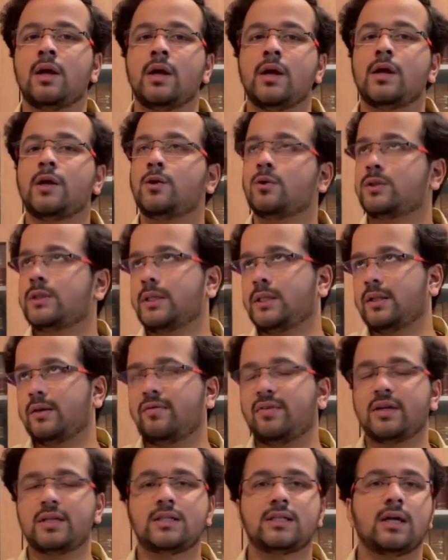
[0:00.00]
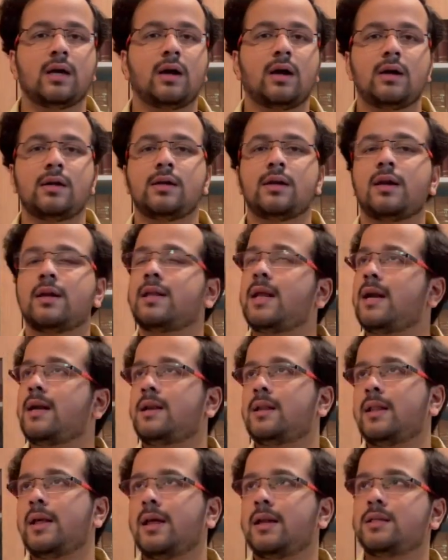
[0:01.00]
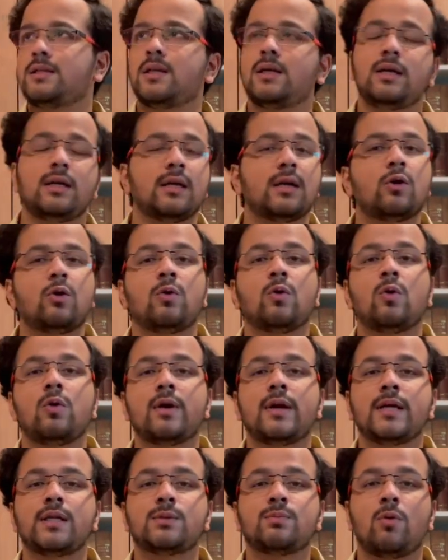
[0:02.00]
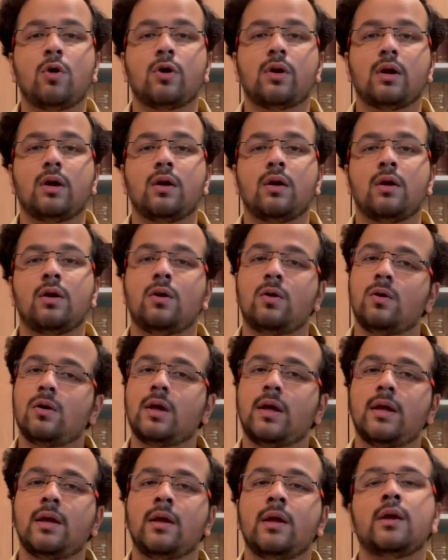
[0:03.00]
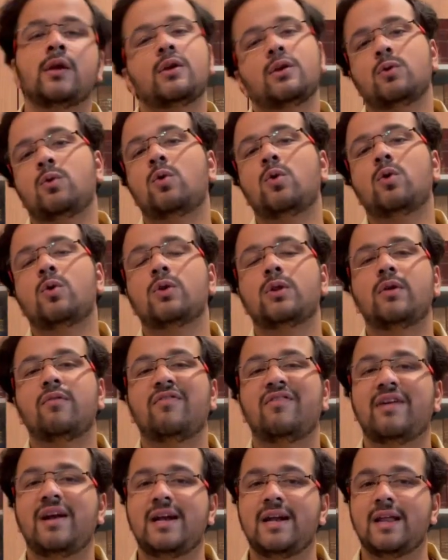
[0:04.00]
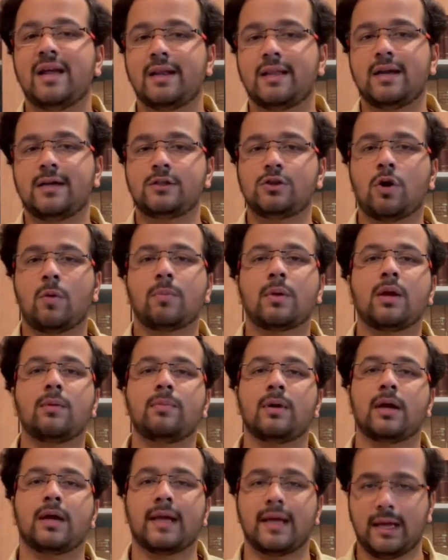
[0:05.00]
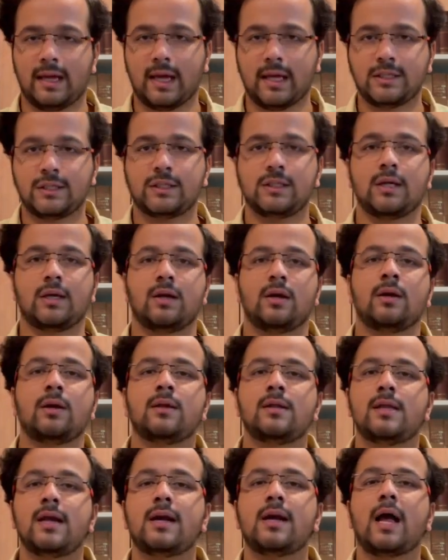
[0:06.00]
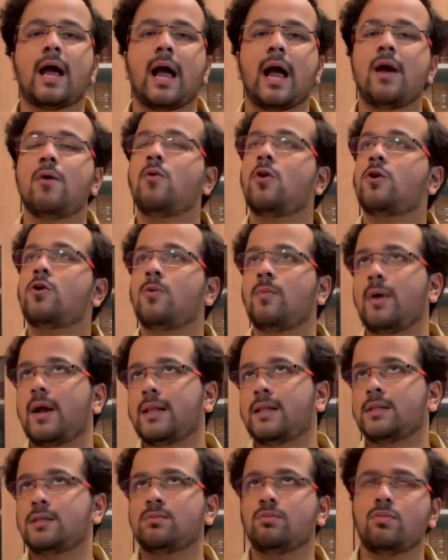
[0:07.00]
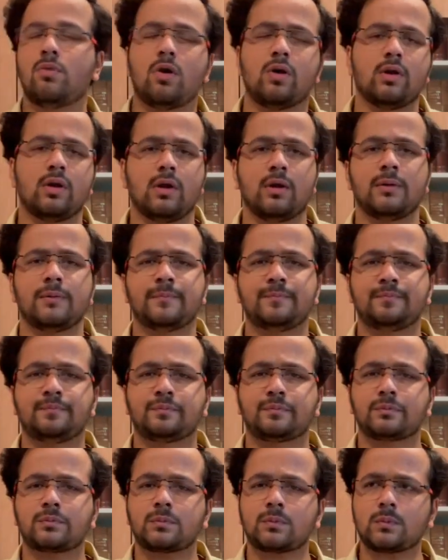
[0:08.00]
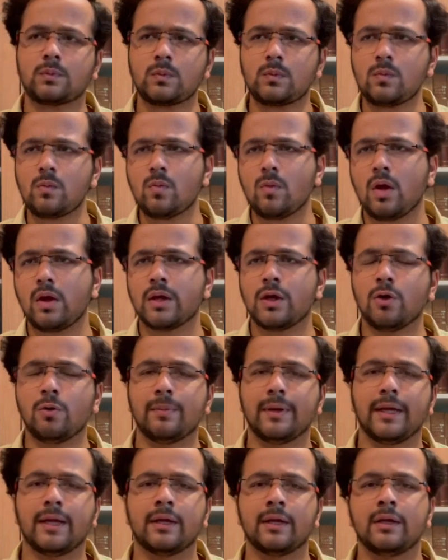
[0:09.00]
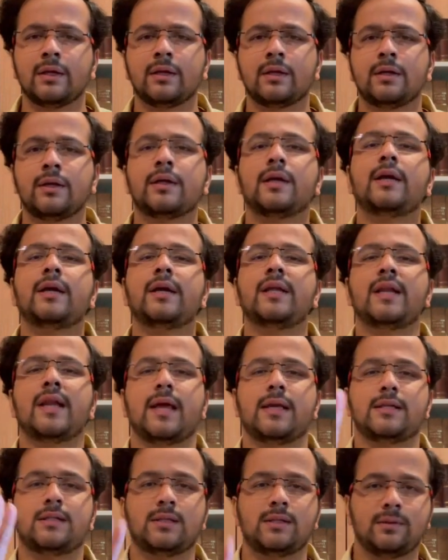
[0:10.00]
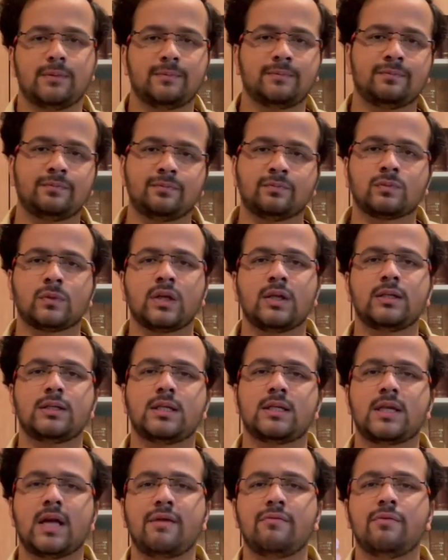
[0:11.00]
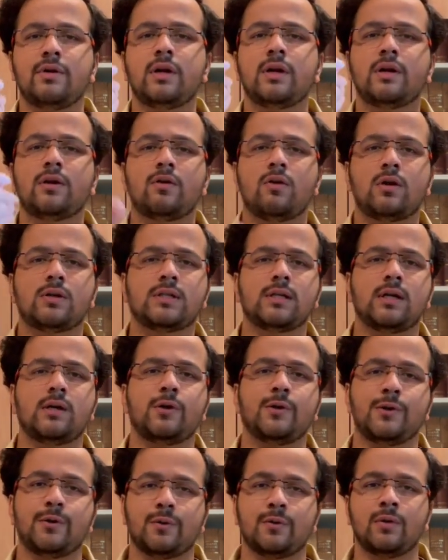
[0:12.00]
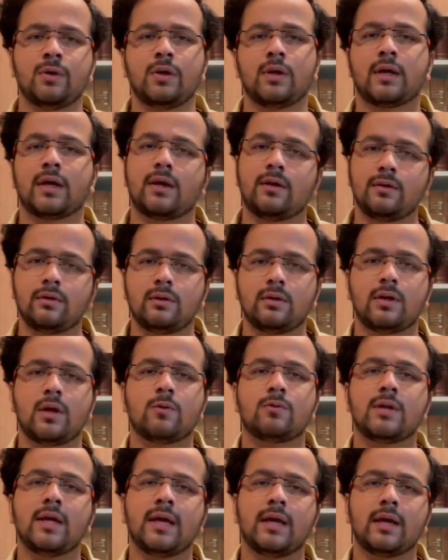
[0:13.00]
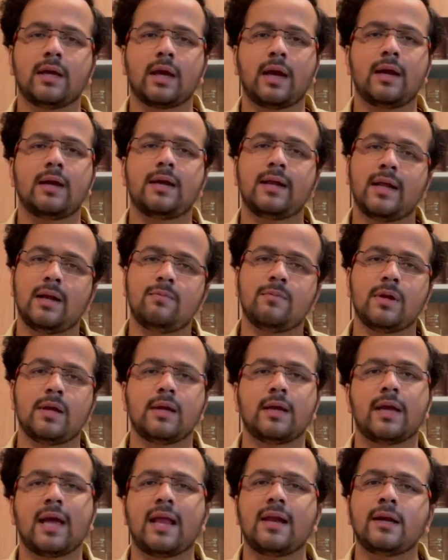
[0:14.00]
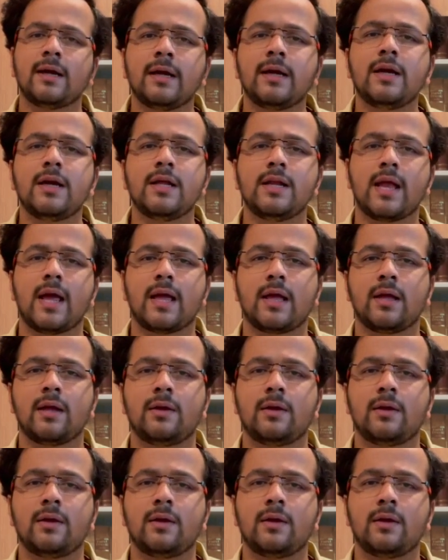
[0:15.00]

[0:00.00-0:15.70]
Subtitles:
You see the fridge, under that there is a cold drinks bottle. Okay, you go to the vendor, the shopkeeper, cashier, that I want to buy this bottle. Give me. He denies. He says I will not sell to you. Now think and tell me, can he deny?